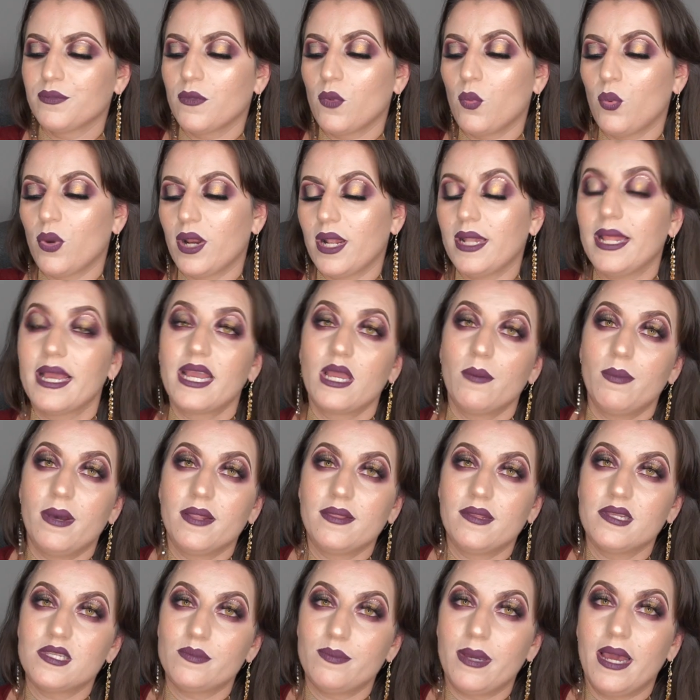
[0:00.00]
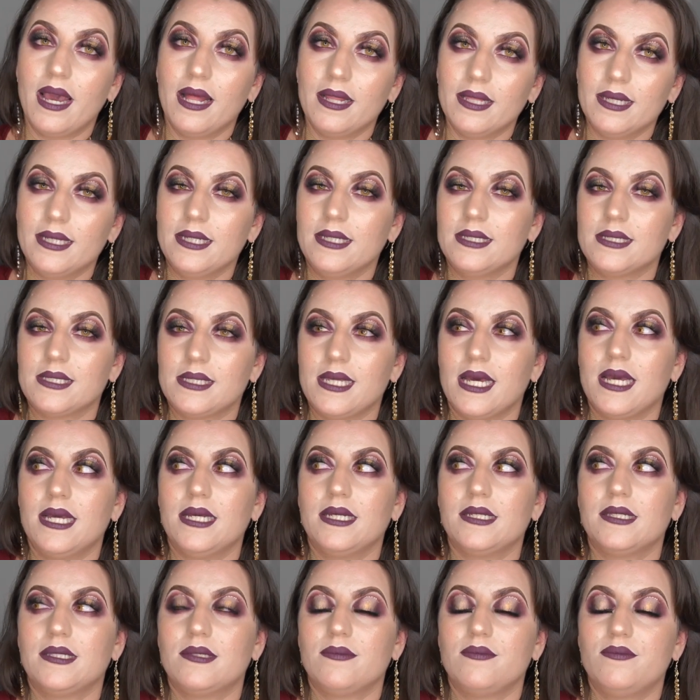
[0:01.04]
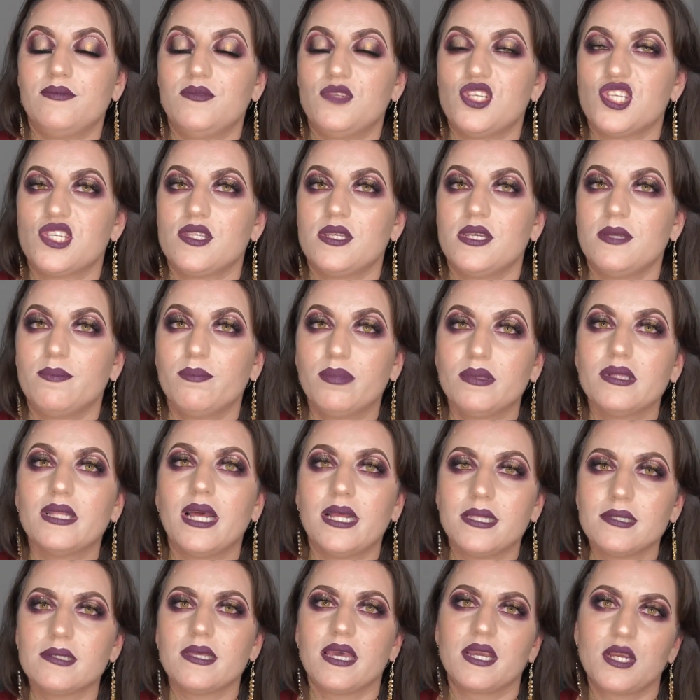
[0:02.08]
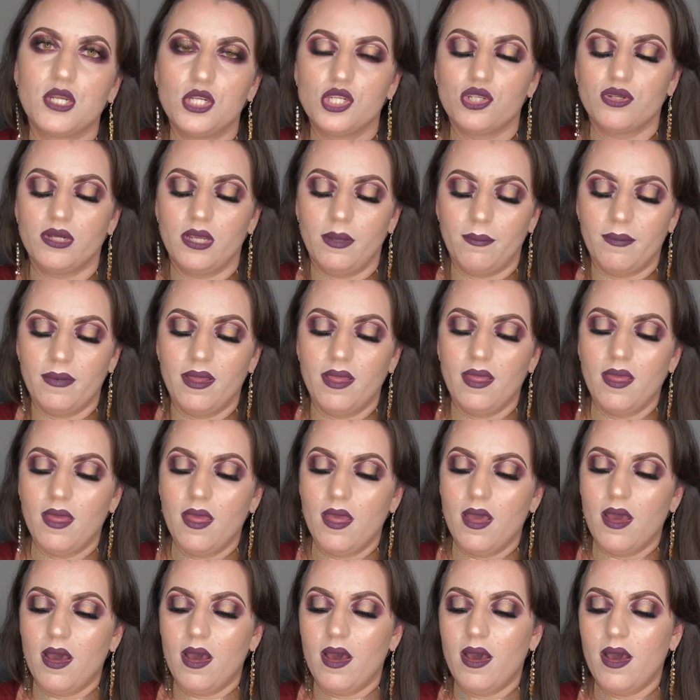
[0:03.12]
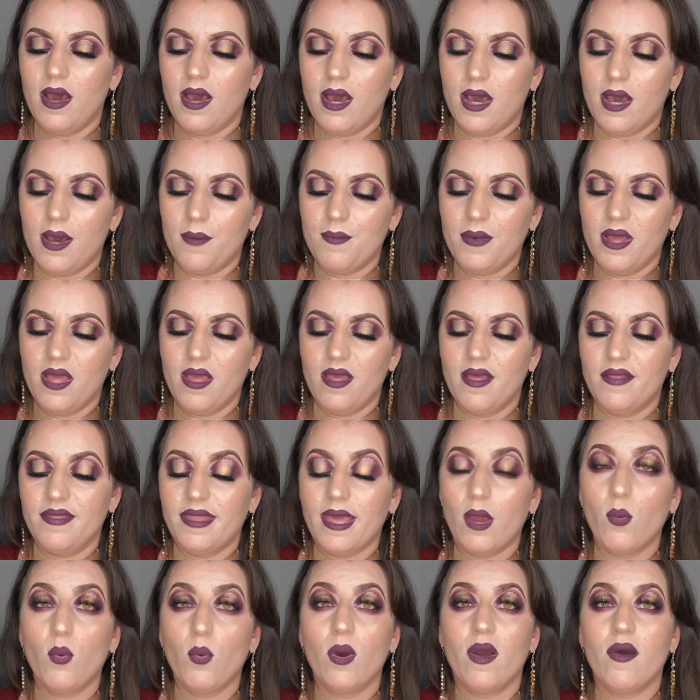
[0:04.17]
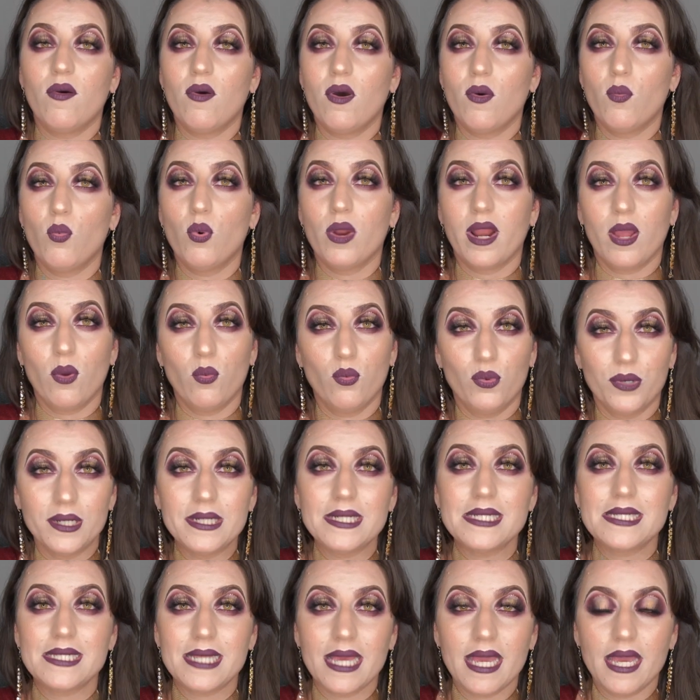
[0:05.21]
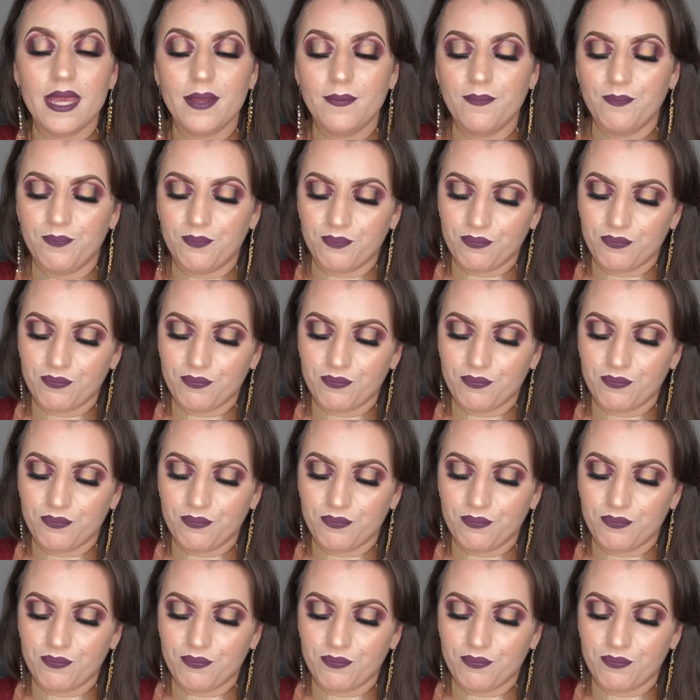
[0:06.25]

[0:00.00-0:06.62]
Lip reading: What I like about this palette is that it blends like a dream. Now what I would say,